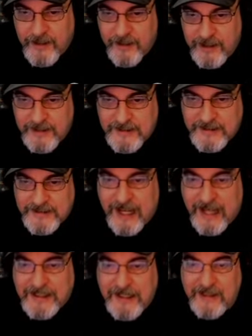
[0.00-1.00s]
In
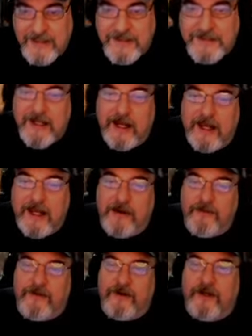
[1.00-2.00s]
stocking the setting
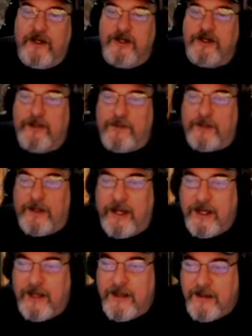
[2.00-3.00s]
for initial
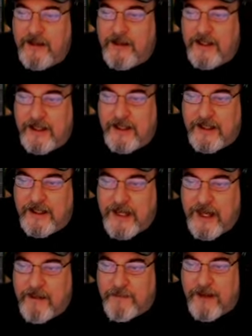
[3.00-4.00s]
play in the
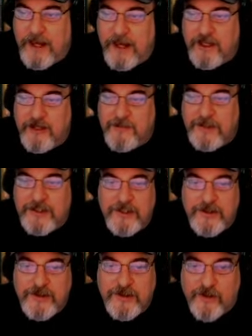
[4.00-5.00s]
campaign, you must
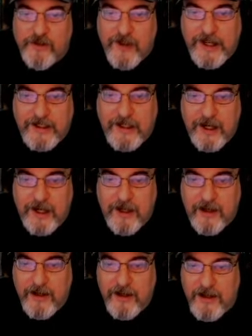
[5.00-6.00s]
use great
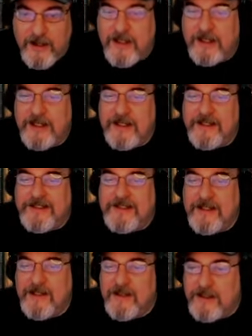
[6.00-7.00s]
care.
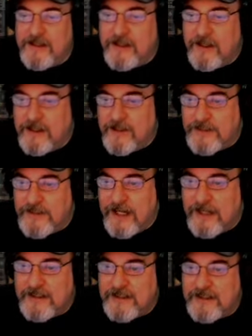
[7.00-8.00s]
Consider the
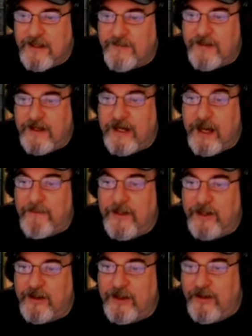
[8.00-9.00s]
circumstances of the
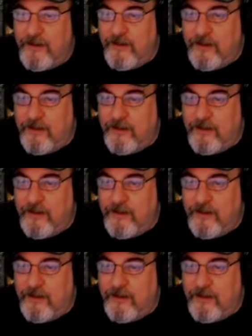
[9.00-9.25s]
milieu